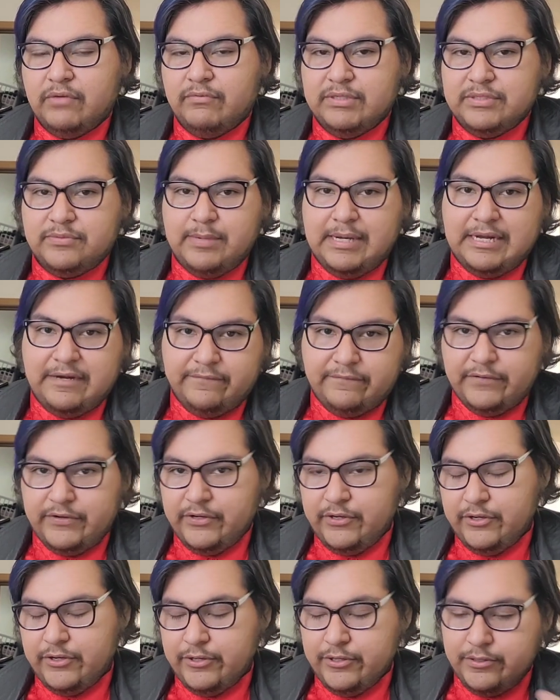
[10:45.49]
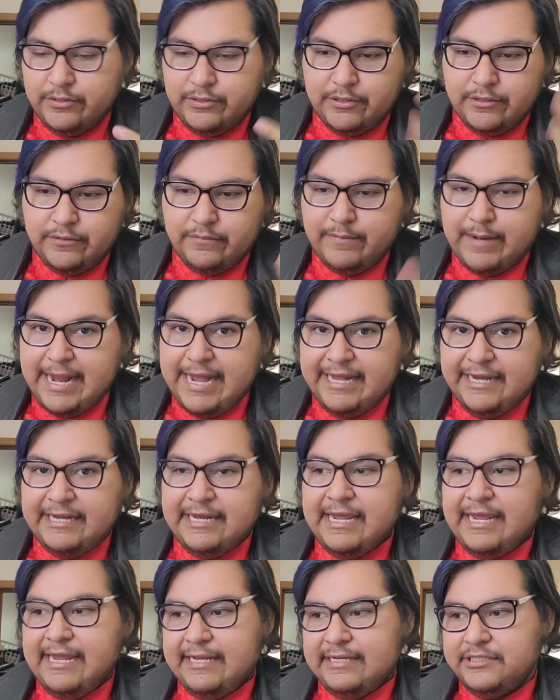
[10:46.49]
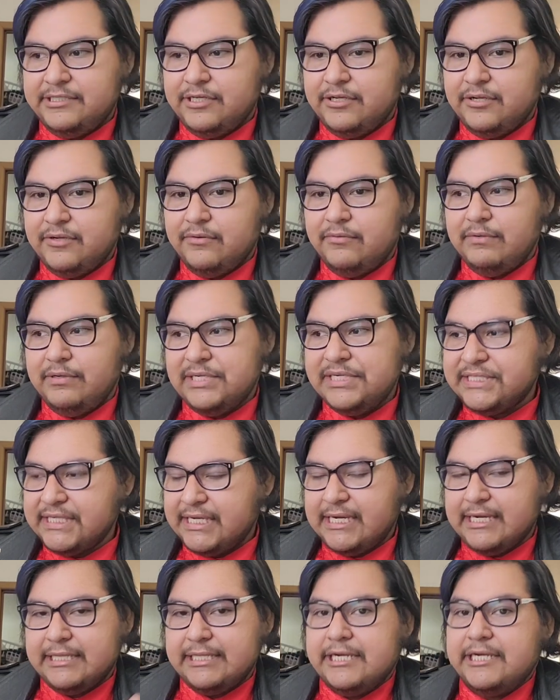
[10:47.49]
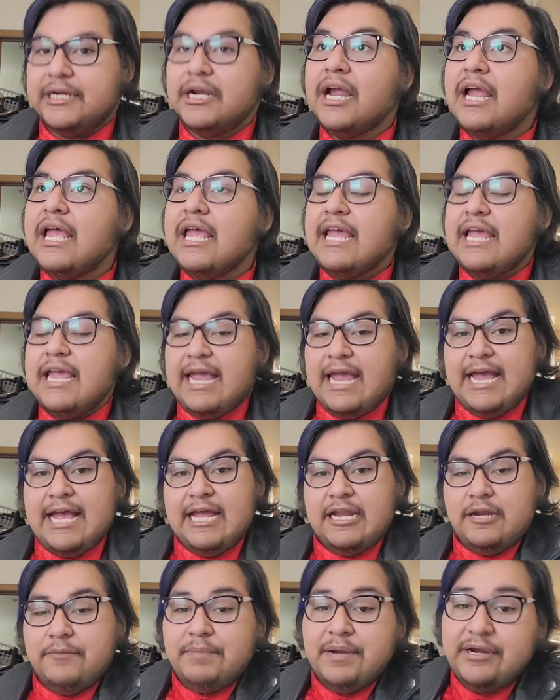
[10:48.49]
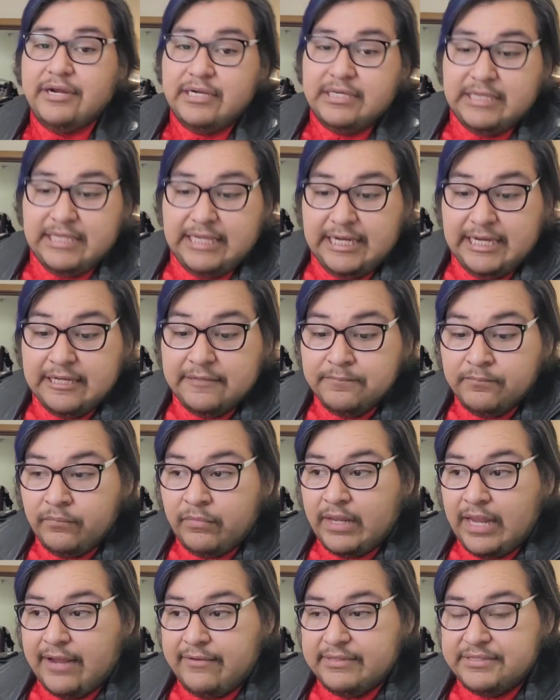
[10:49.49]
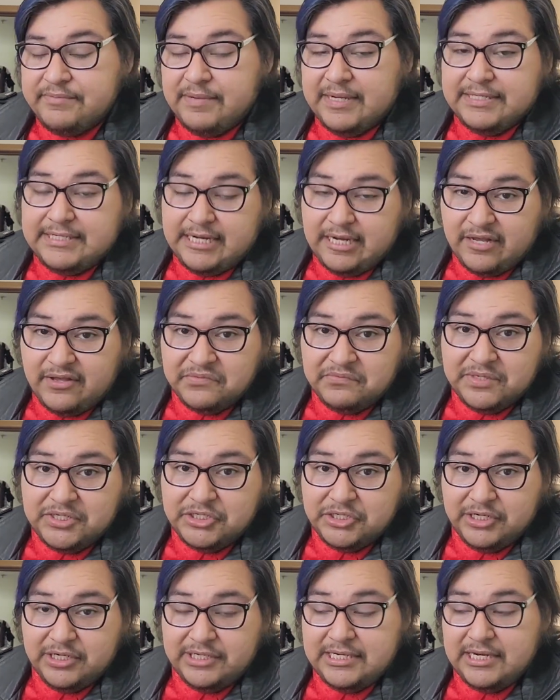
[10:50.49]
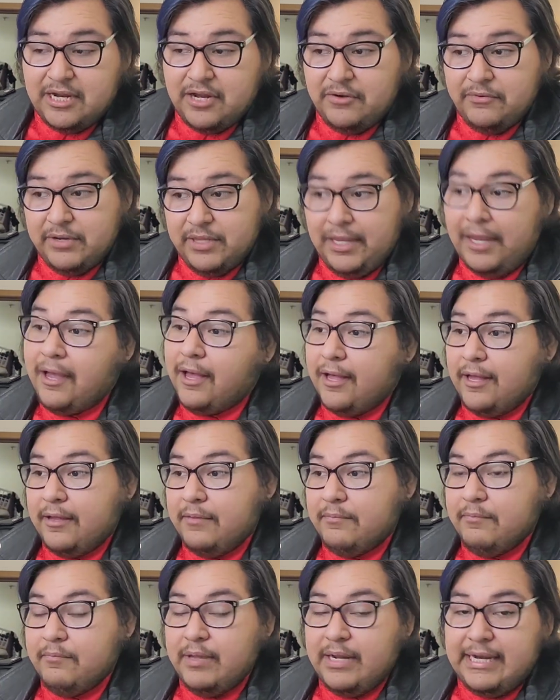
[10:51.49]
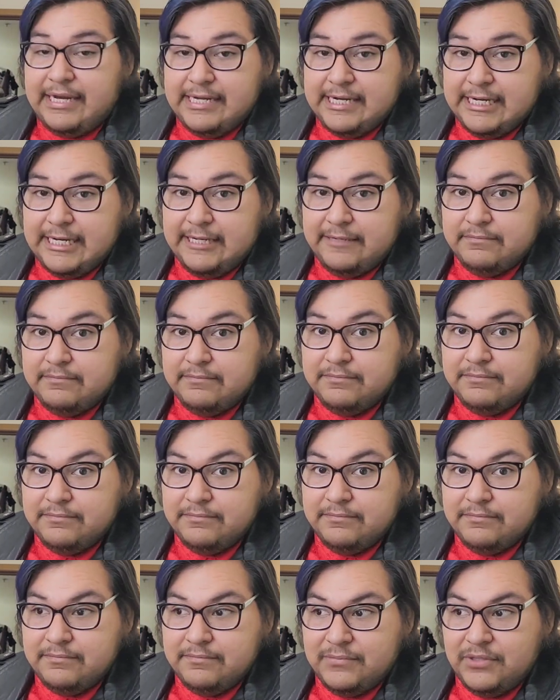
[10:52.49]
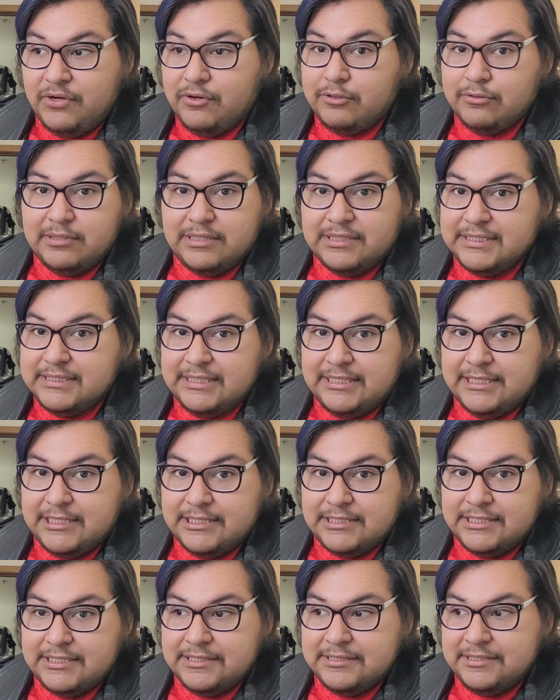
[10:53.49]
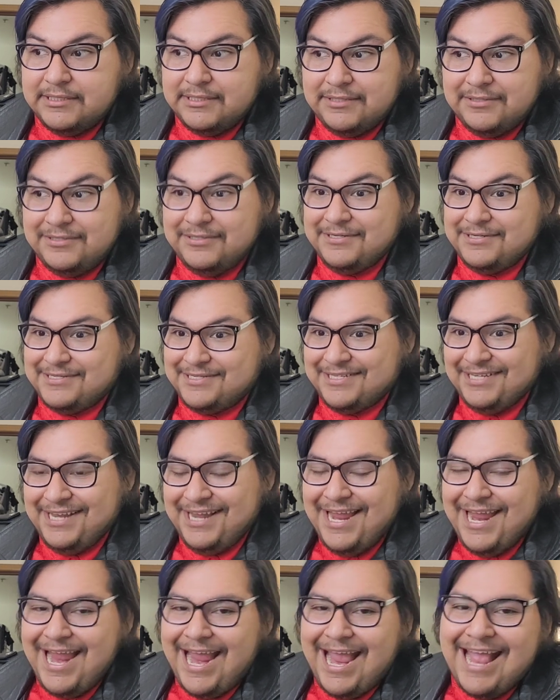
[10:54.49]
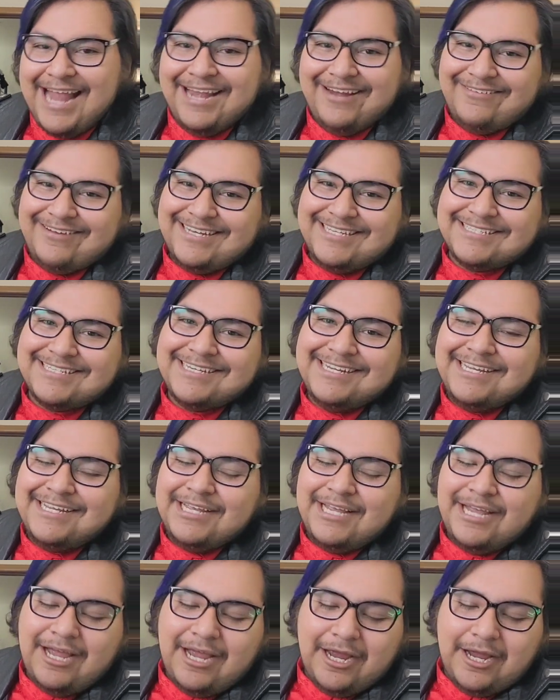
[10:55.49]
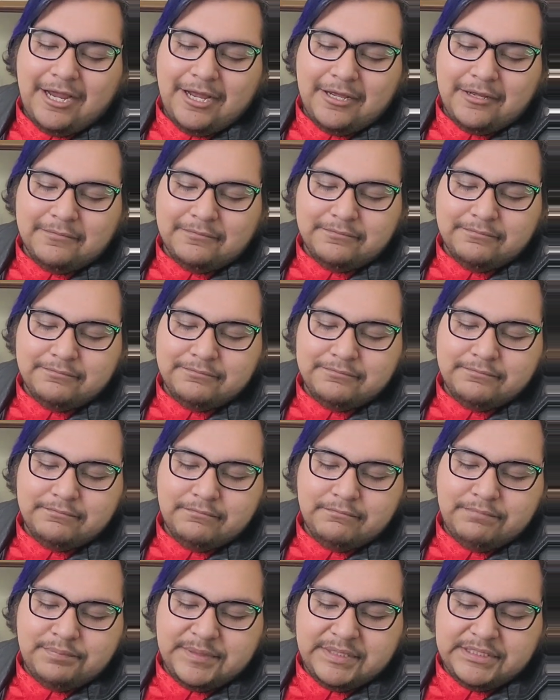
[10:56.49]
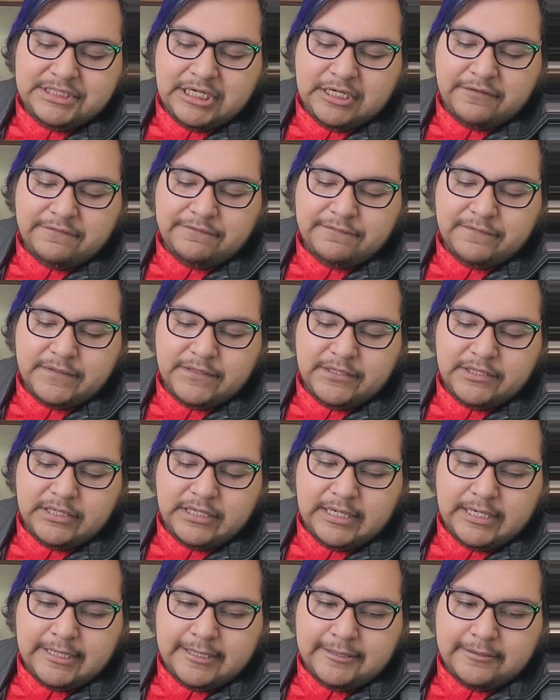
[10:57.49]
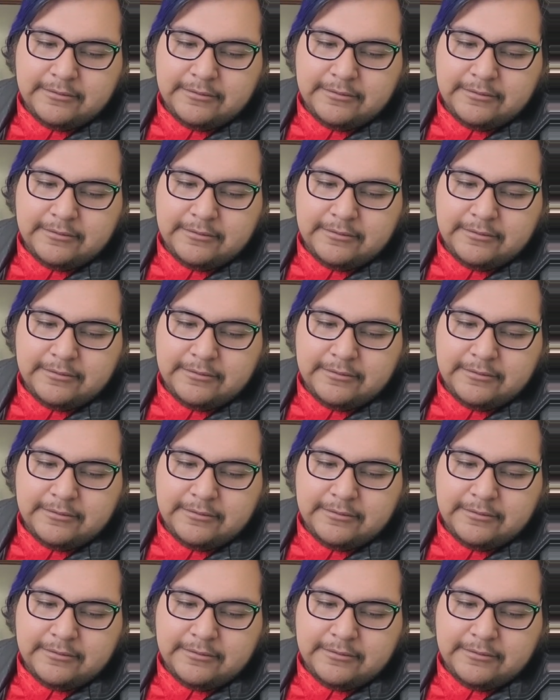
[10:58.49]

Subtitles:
was waiting for her ride, and so we were sitting there, and apparently I was about to take off my shirt because I got really hot, but I didn't. No one wants to see this. Anyways, but Jennifer